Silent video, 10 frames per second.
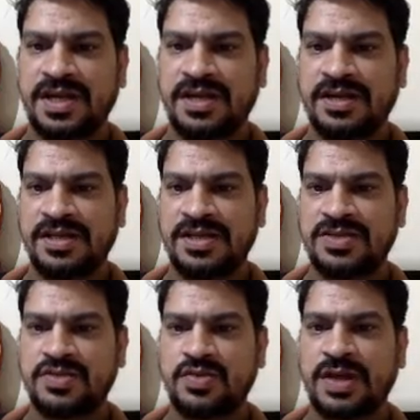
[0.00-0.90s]
These two
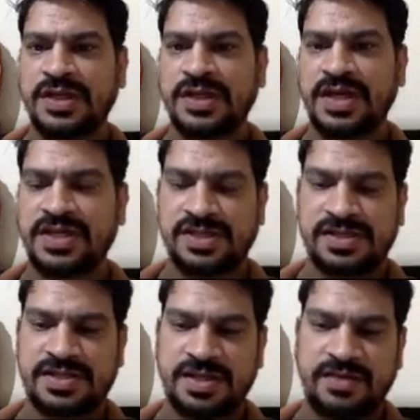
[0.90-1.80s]
are the initial
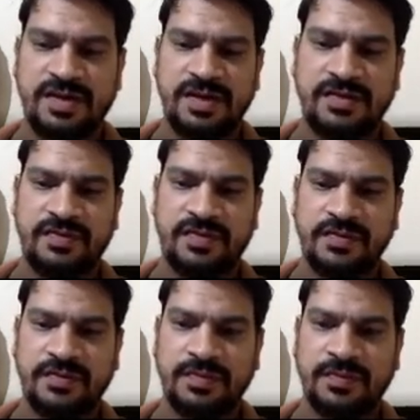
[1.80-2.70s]
state where
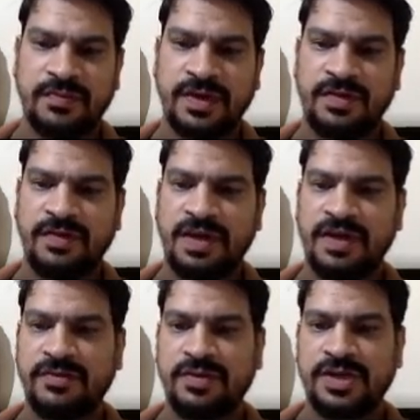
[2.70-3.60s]
from where we have to
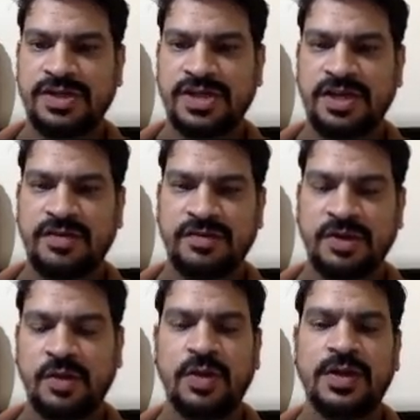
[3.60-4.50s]
reach any of the goal.
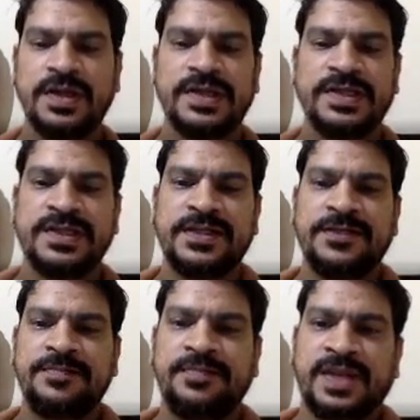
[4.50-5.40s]

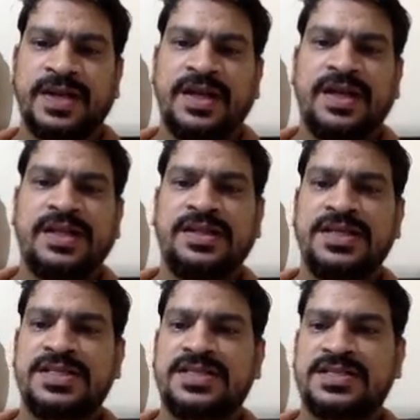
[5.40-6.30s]

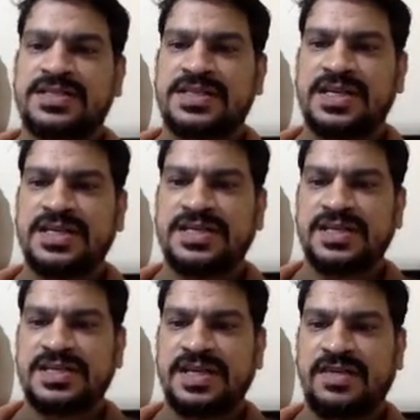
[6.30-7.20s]
This is the
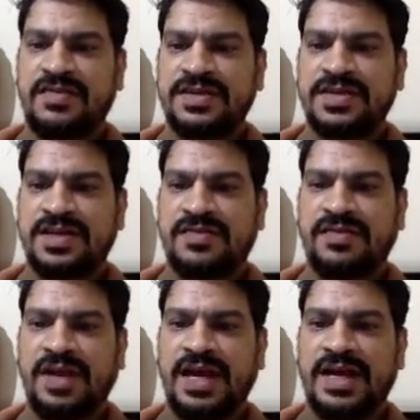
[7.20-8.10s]
sequence that will
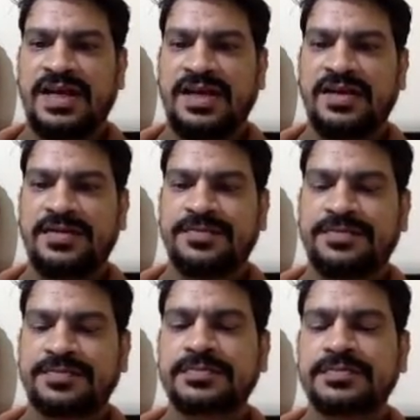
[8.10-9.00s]
get it
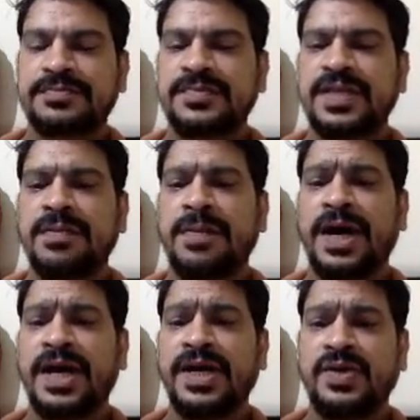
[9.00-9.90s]

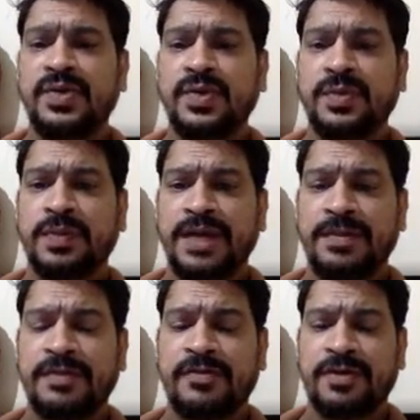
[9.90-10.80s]
by
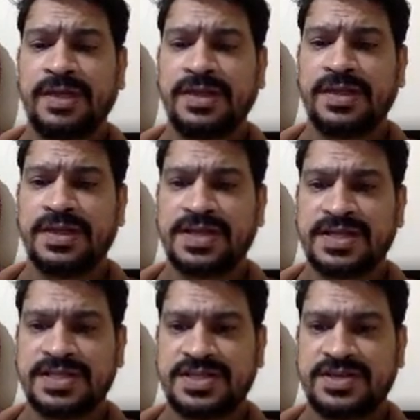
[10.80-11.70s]
performing the
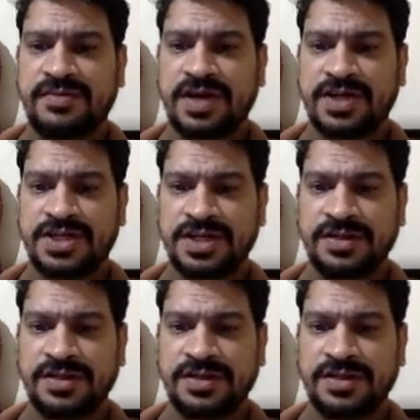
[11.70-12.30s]
transition function,